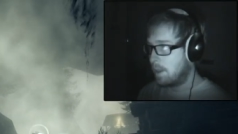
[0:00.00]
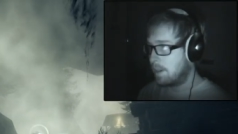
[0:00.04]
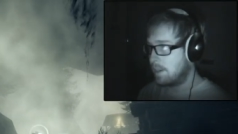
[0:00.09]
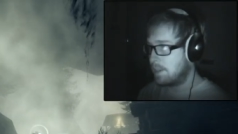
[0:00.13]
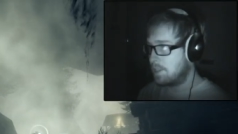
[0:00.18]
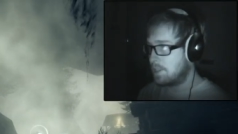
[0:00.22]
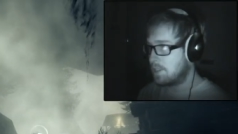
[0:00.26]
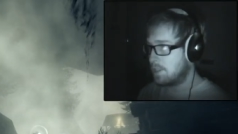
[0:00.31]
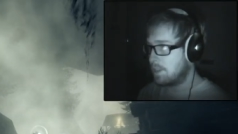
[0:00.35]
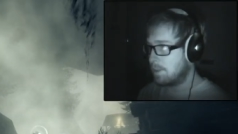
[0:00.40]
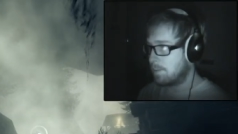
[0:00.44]
I need
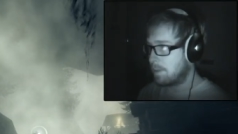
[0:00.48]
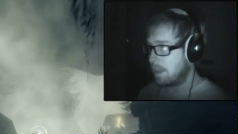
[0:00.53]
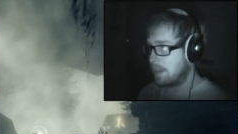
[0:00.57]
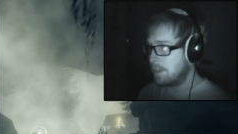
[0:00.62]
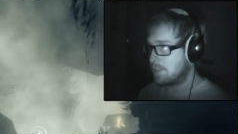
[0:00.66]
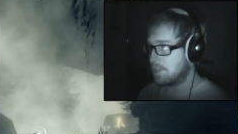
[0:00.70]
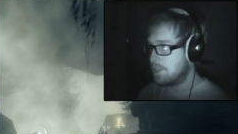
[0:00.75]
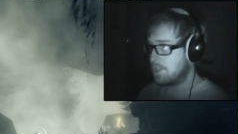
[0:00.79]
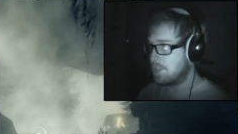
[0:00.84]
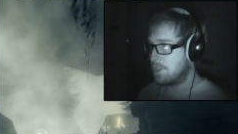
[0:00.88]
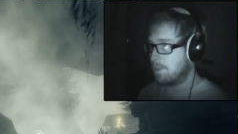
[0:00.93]
to stop getting
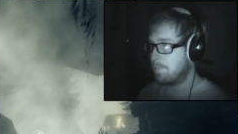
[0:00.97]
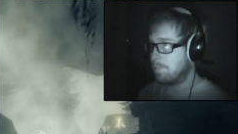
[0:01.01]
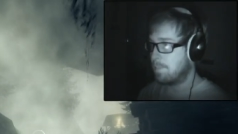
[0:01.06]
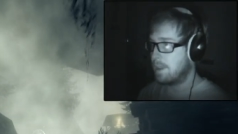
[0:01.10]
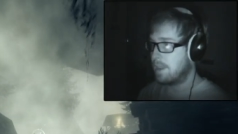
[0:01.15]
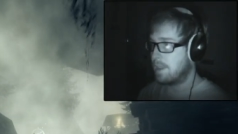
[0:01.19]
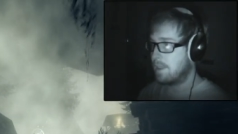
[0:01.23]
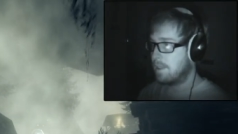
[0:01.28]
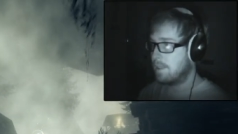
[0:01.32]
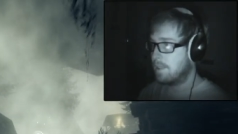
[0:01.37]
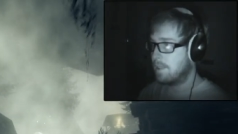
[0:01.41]
so
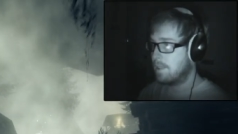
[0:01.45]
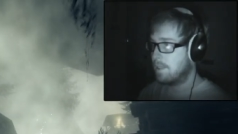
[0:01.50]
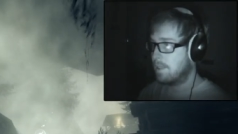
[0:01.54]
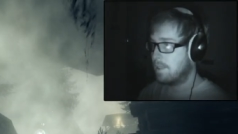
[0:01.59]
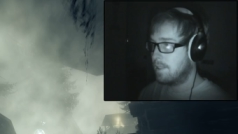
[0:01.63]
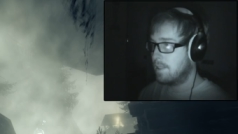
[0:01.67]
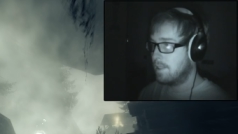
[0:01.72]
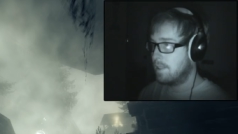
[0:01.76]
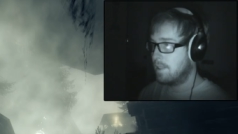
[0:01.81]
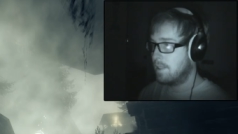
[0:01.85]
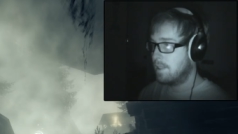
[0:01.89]
jumpy.
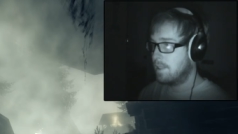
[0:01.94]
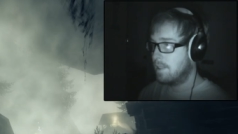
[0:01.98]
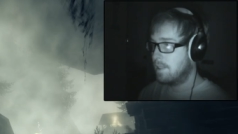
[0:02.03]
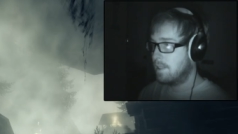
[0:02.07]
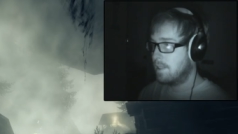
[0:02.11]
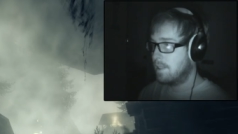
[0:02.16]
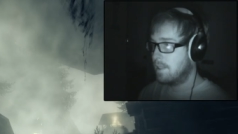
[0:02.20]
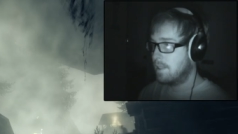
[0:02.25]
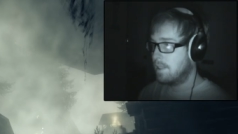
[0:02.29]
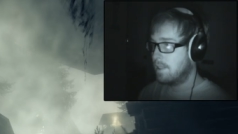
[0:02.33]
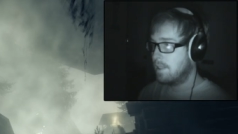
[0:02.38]

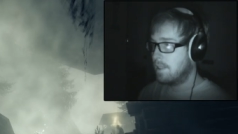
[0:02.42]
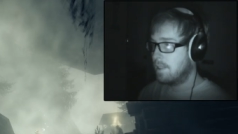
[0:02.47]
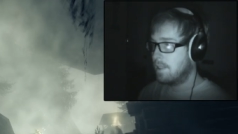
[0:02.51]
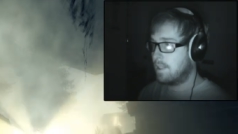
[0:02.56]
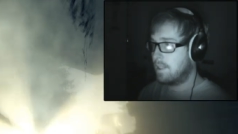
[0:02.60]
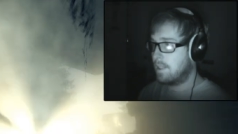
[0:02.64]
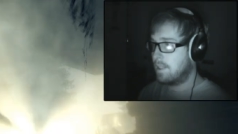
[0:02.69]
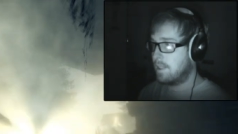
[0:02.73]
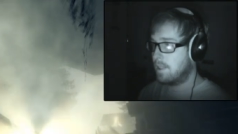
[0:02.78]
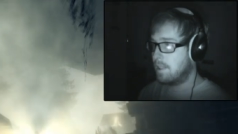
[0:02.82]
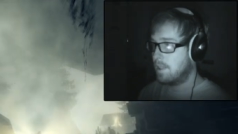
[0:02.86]

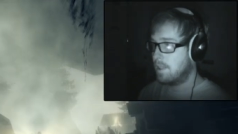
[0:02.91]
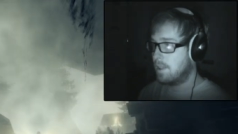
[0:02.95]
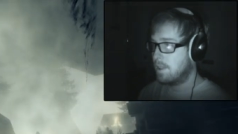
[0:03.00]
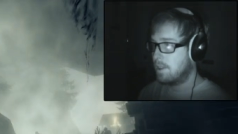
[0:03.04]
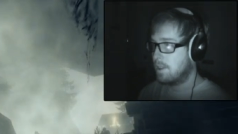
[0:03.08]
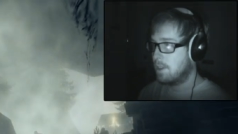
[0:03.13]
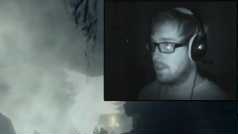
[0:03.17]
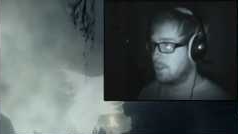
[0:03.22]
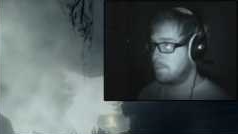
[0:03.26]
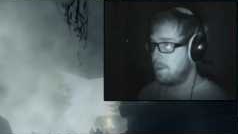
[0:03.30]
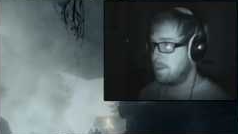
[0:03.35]

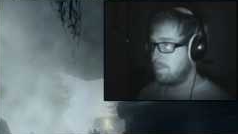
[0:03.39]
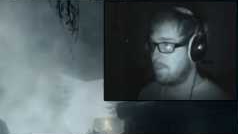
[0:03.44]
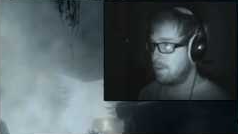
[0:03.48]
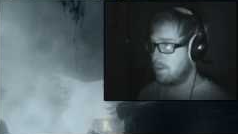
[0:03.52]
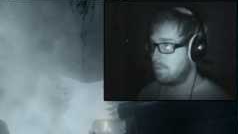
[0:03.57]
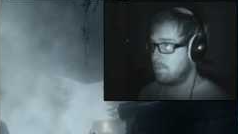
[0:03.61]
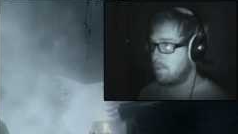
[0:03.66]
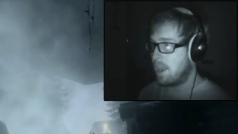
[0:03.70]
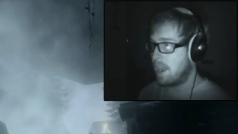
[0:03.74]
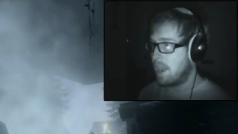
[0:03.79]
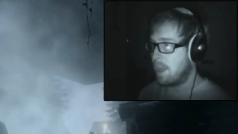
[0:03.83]
Because people
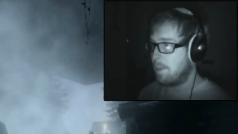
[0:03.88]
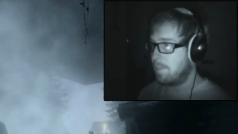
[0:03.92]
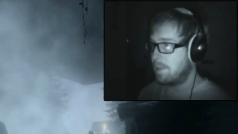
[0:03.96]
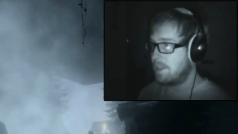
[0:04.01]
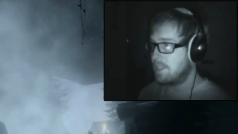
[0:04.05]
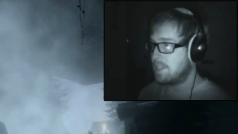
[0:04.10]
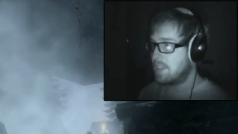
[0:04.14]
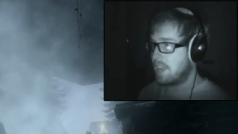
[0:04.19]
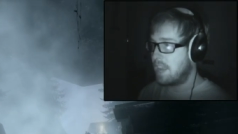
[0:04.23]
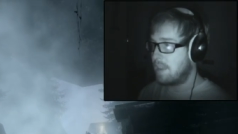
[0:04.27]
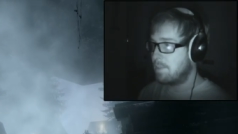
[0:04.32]
are right. I mean,
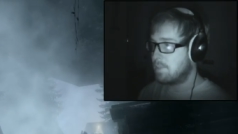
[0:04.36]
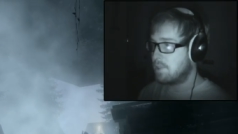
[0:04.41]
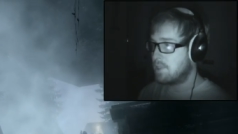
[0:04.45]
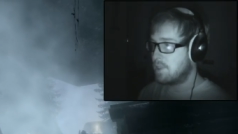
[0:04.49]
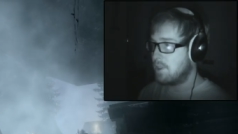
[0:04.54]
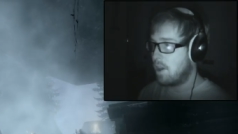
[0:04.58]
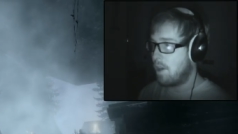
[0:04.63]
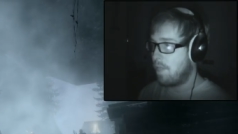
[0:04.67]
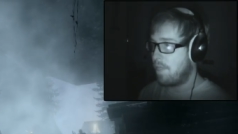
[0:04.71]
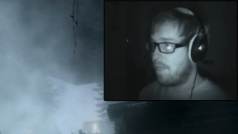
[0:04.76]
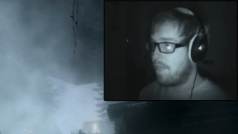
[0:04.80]
this game is
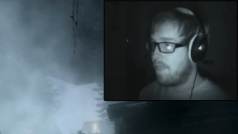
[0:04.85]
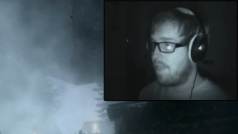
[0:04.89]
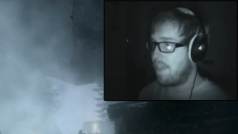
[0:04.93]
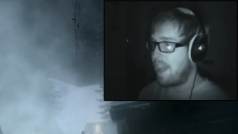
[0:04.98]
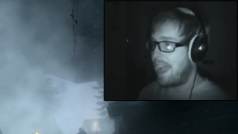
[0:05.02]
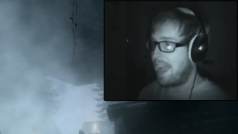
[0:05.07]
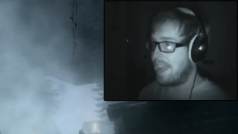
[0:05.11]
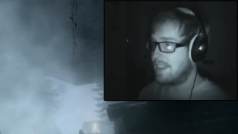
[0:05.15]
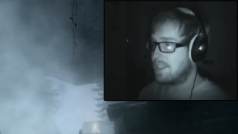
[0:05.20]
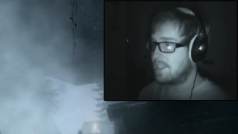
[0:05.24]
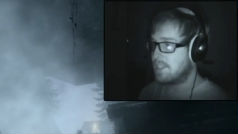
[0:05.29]
not
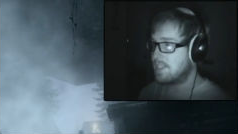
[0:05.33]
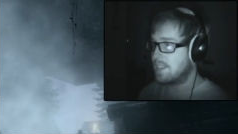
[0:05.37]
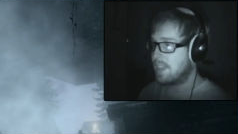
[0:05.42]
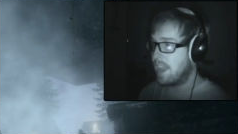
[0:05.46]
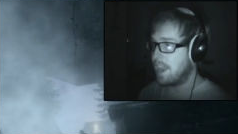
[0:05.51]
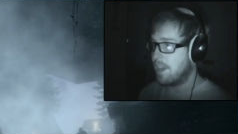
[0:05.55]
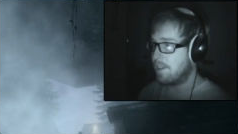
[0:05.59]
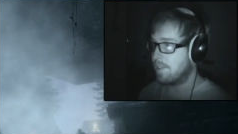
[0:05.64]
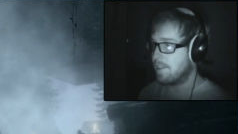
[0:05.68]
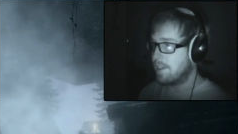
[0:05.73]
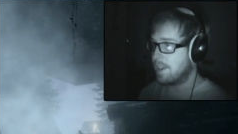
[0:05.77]
that
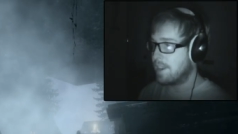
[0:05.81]
scary.